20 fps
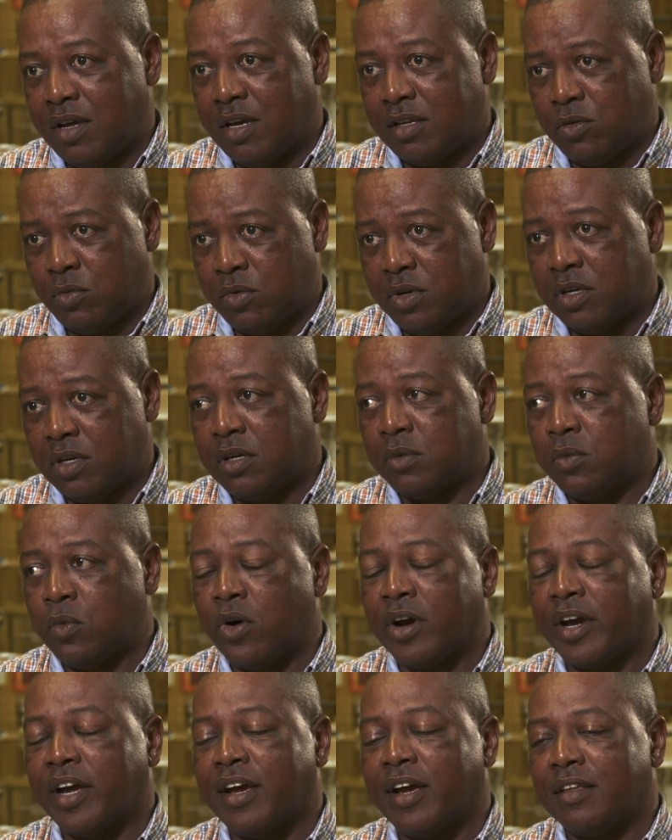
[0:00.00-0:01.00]
He has a real good
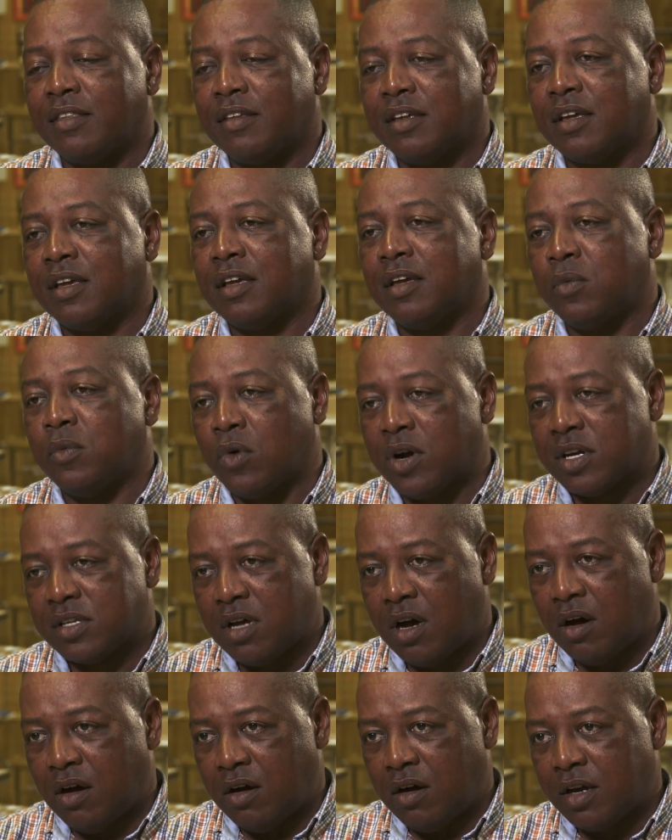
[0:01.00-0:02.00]
work ethic. He works
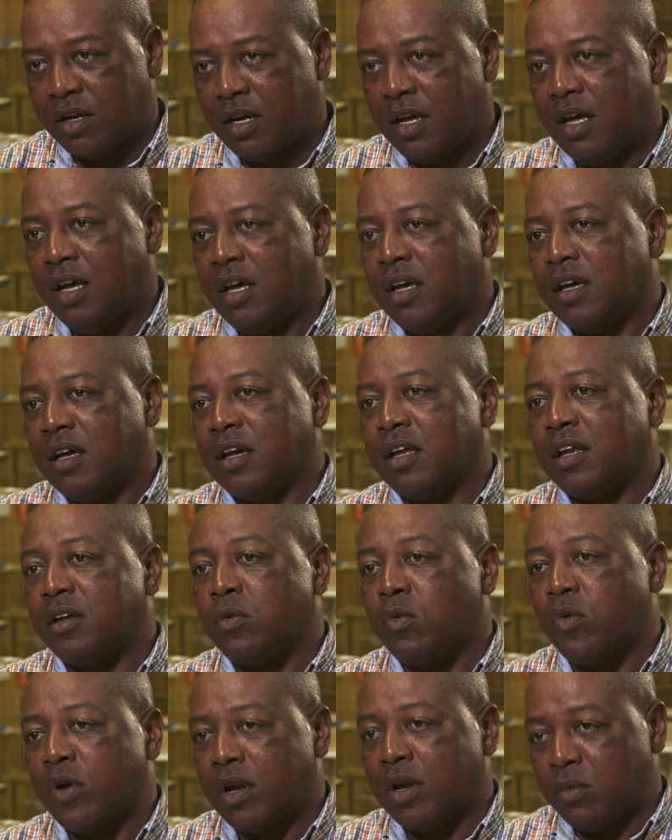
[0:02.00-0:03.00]
hard, and
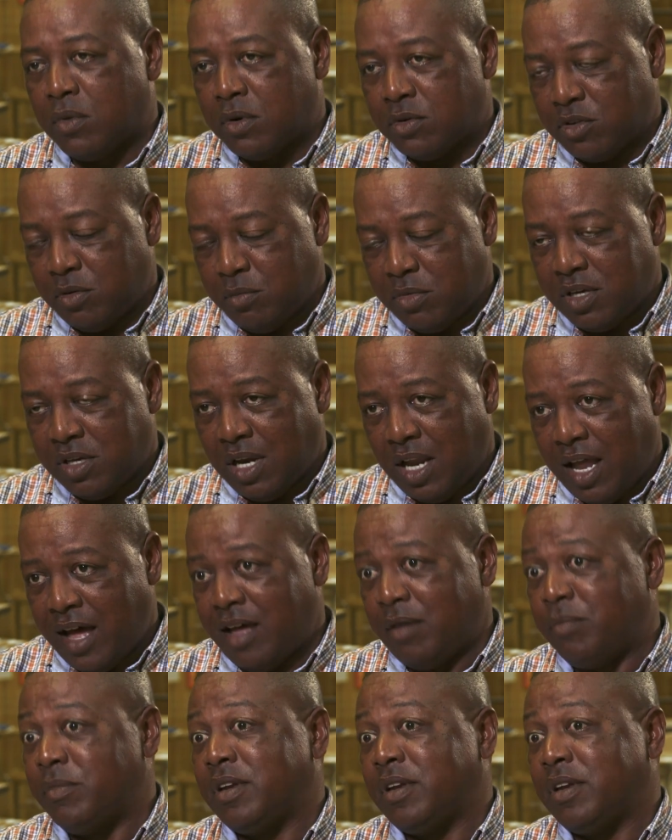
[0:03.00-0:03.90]
he really wants to be a lineman.